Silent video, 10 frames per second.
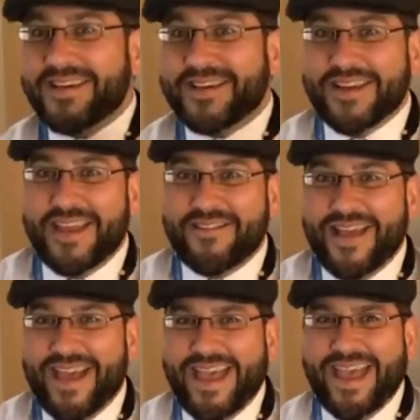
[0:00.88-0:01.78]
Good
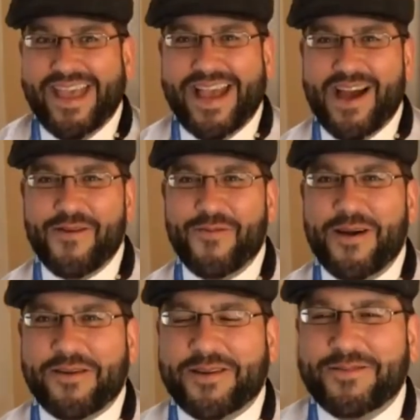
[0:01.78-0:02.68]
evening and
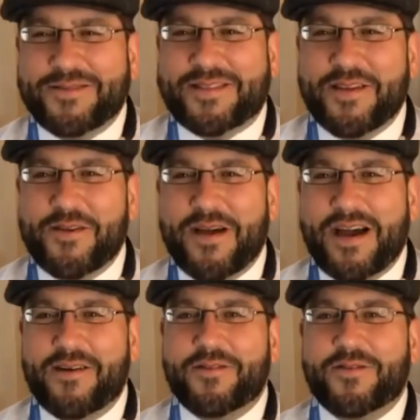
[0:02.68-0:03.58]
welcome to
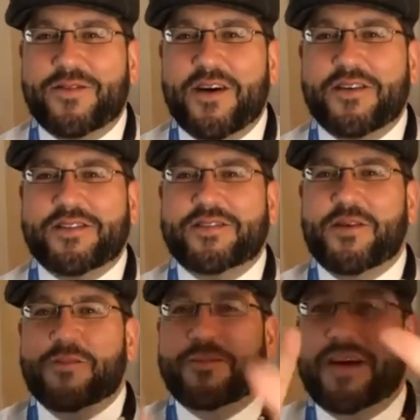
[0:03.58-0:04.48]
our Vox
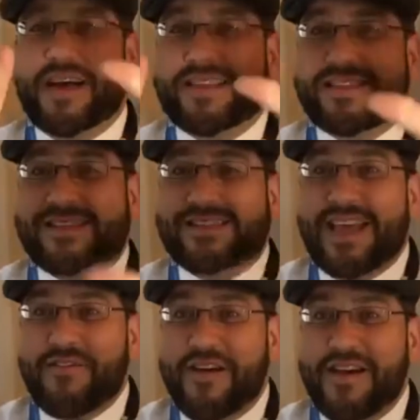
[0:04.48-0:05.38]
number
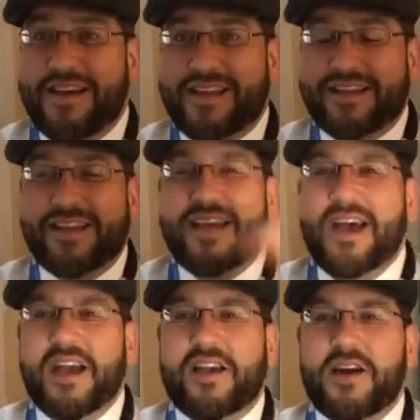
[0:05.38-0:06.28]
seven.
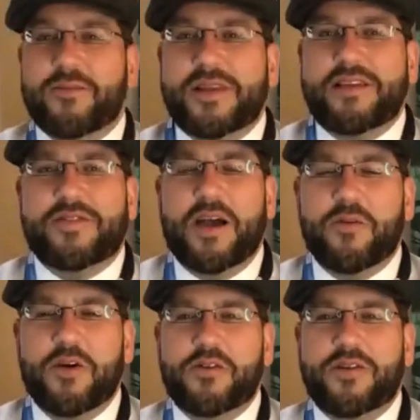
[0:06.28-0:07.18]
I can't believe that
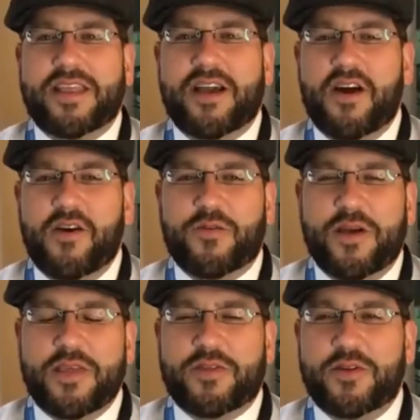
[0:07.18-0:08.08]
we're already
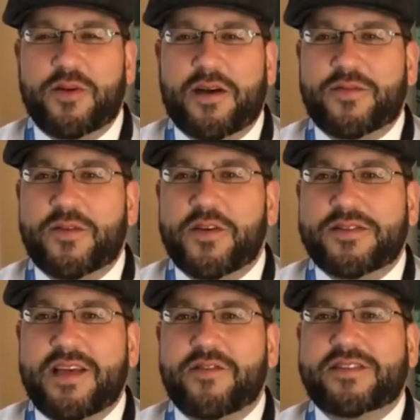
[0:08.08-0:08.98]
halfway through our first
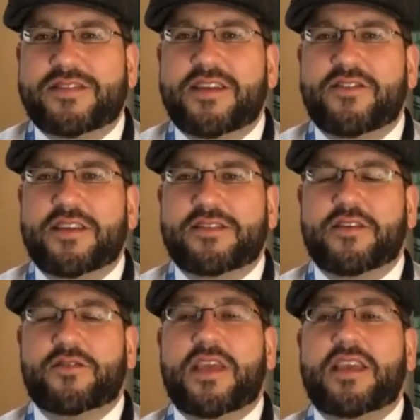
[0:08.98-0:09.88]
ever series
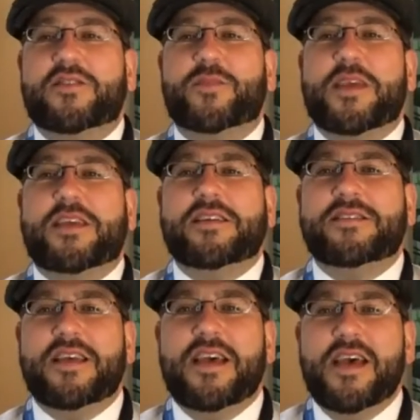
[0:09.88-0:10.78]
of e
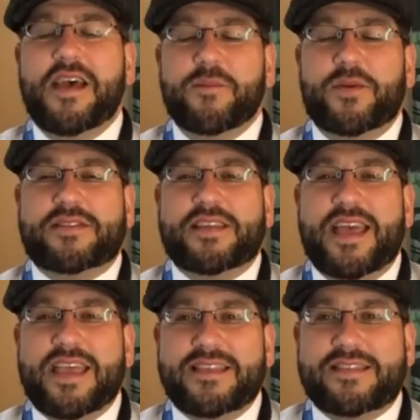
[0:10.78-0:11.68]
speakers, but
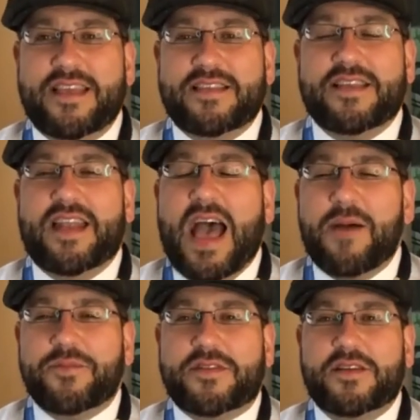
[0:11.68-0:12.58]
today's is an
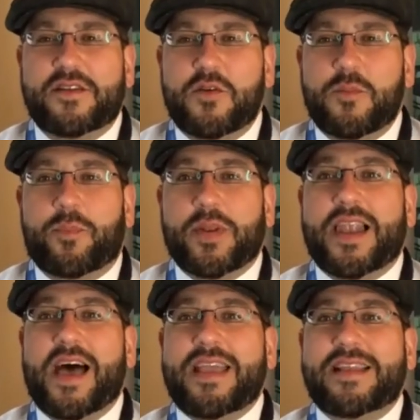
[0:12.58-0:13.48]
absolute
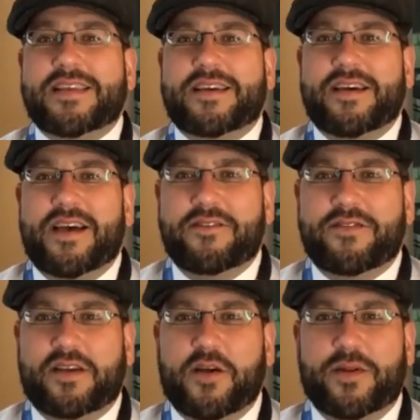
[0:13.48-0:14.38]
blinder of
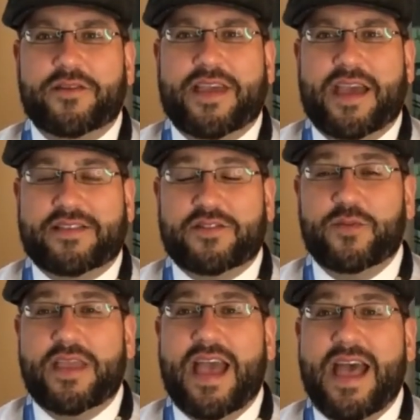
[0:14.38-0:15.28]
a couple of guests.
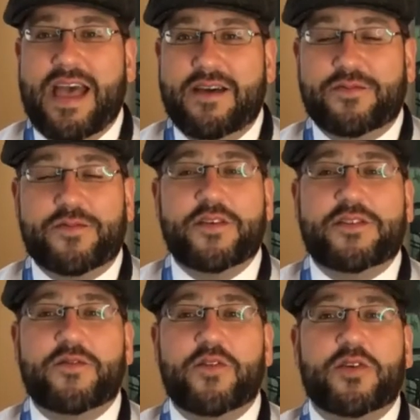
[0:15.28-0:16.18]
We have, first
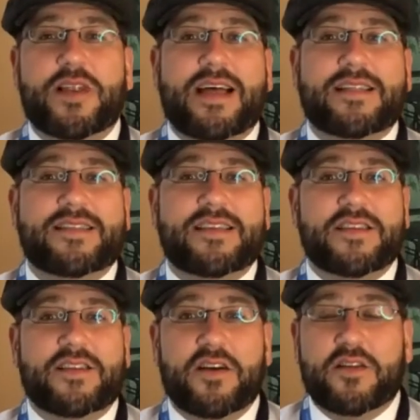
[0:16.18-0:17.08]
of all, at six
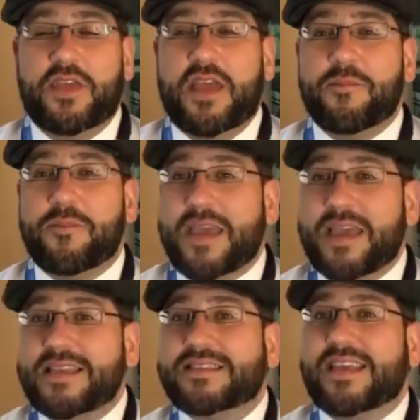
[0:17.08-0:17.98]
o'clock, the
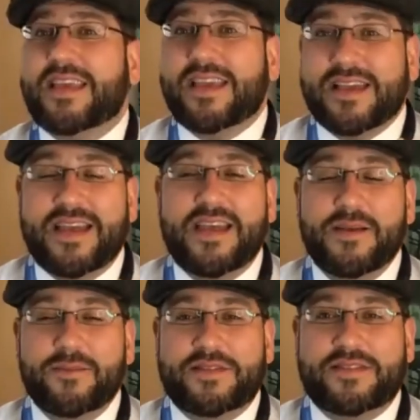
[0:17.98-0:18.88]
amazing
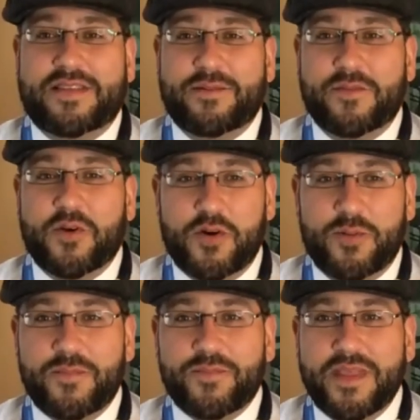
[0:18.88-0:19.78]
Mr. Tim
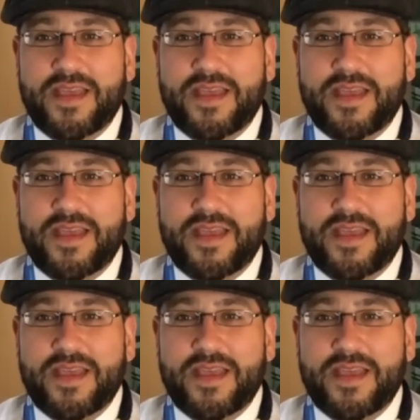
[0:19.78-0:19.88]
Gorman.